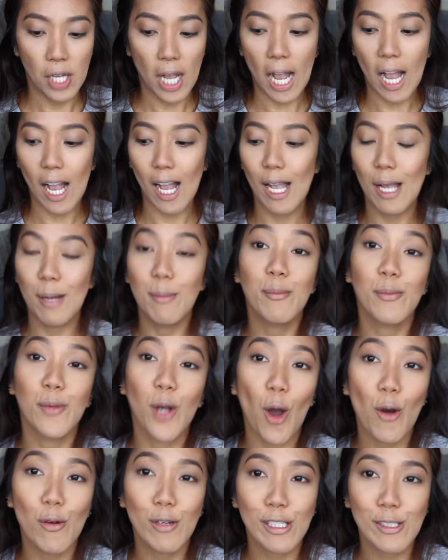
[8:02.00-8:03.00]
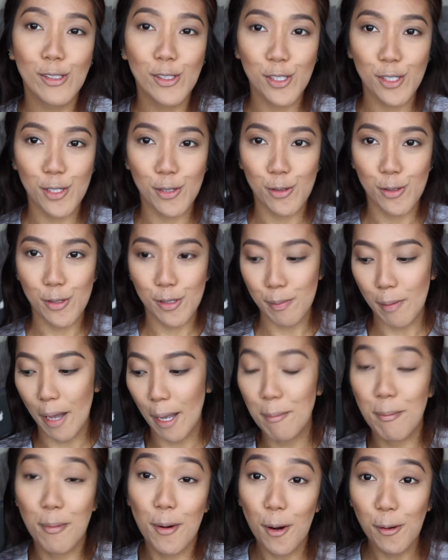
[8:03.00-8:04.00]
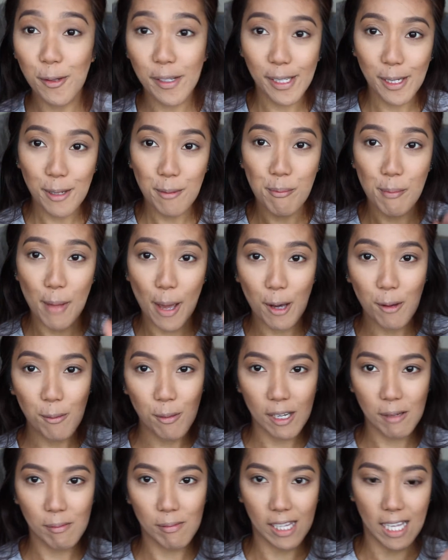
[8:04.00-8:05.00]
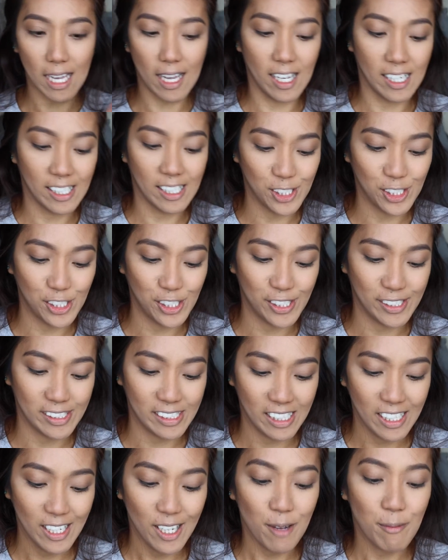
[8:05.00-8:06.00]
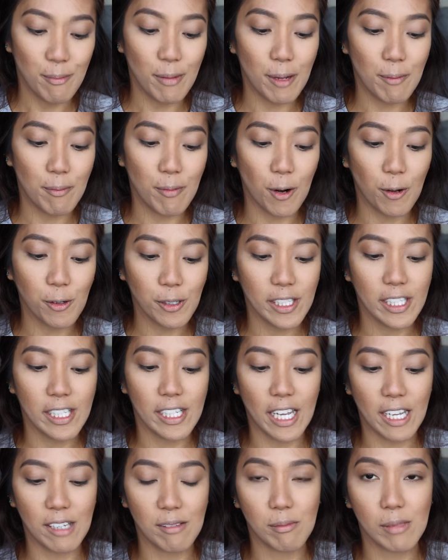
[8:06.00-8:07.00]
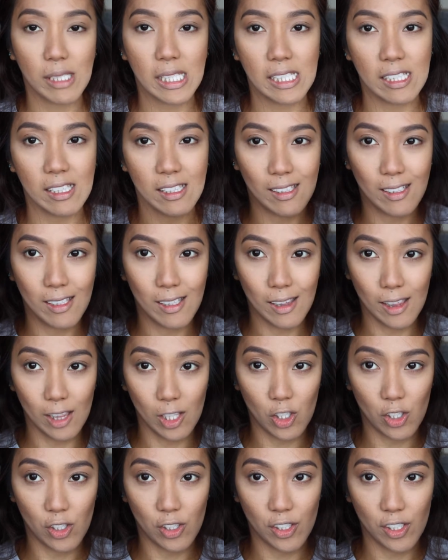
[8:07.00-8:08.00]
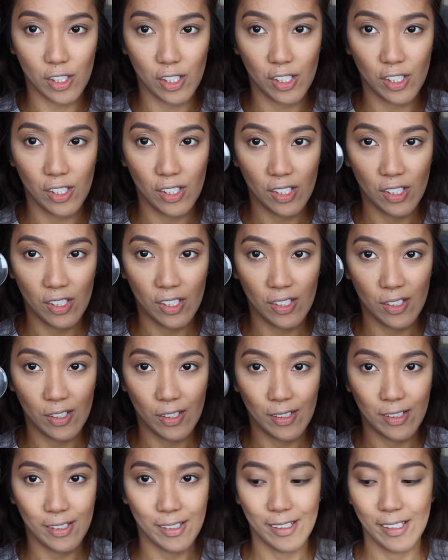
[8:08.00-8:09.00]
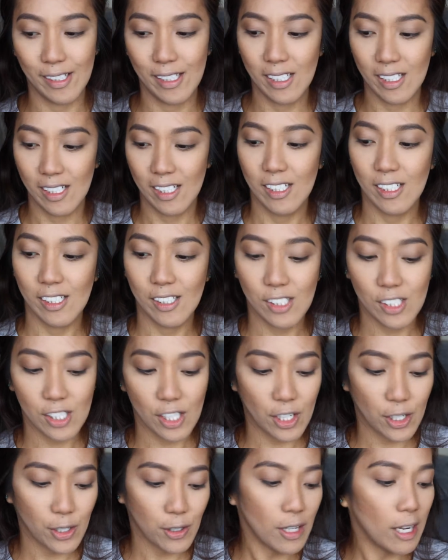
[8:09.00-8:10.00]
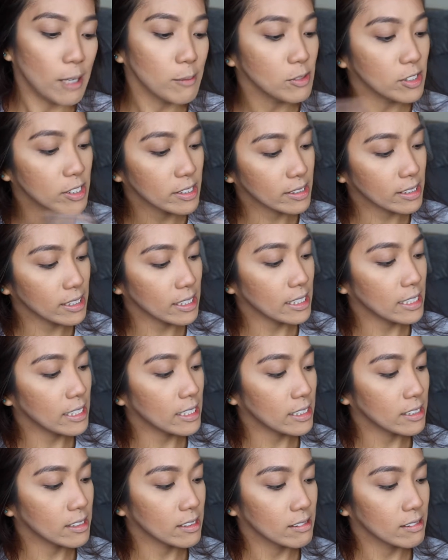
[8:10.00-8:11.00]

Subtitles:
I'm going to use my Broken Melba blush. By broken, I mean look. So I'm just gonna